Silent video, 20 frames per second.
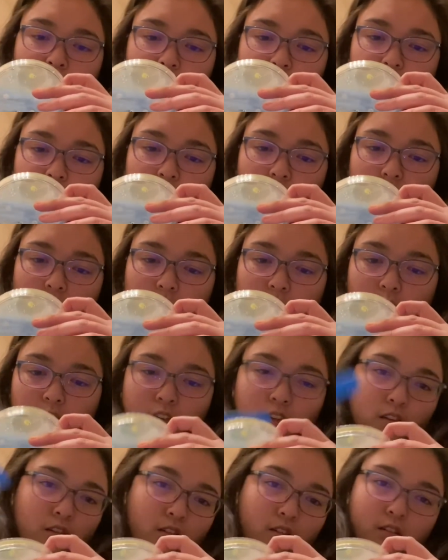
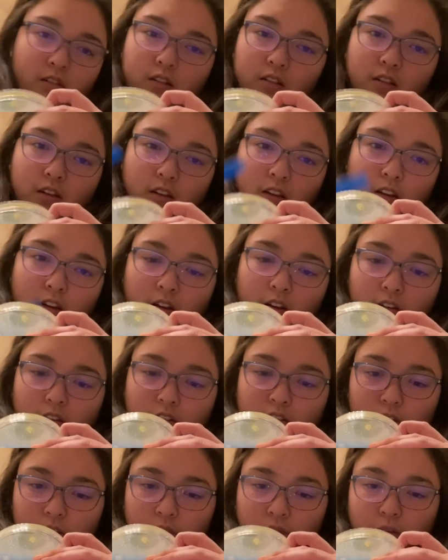And
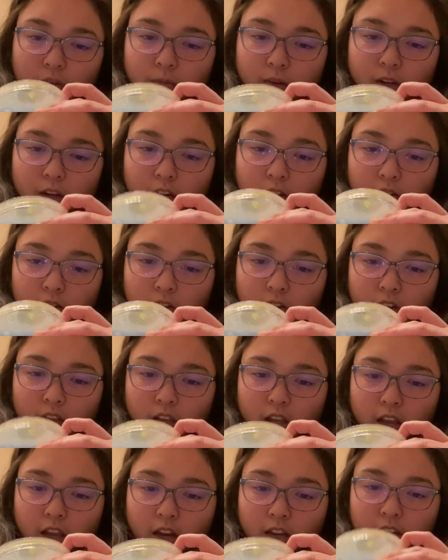just from kind of
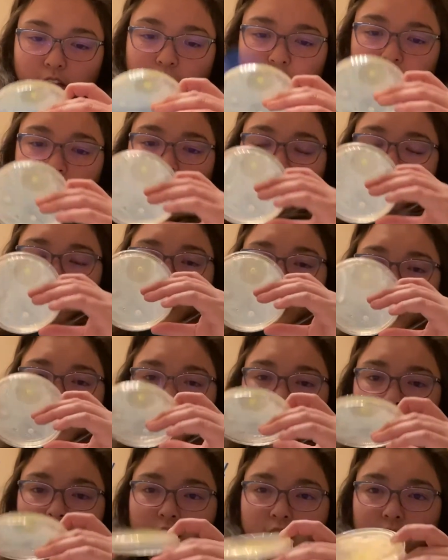looking at it, it didn't look like it
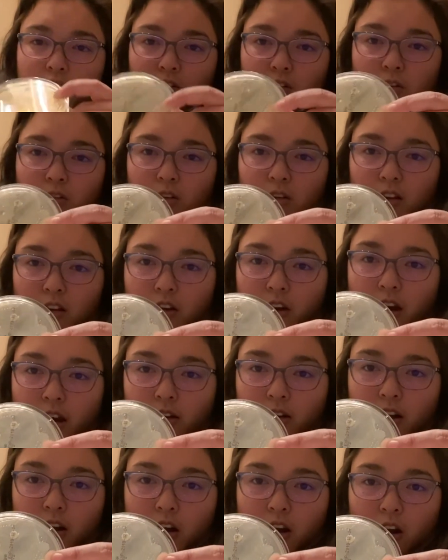had a circle
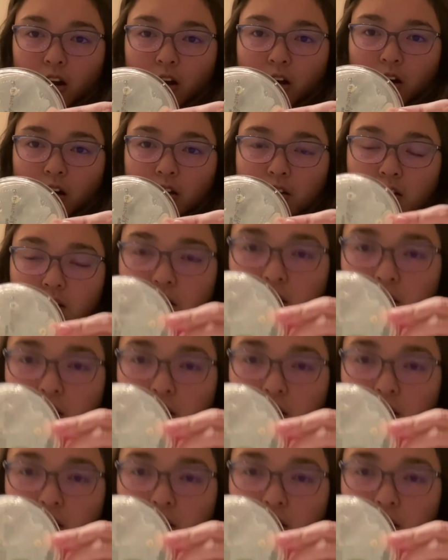around it at all.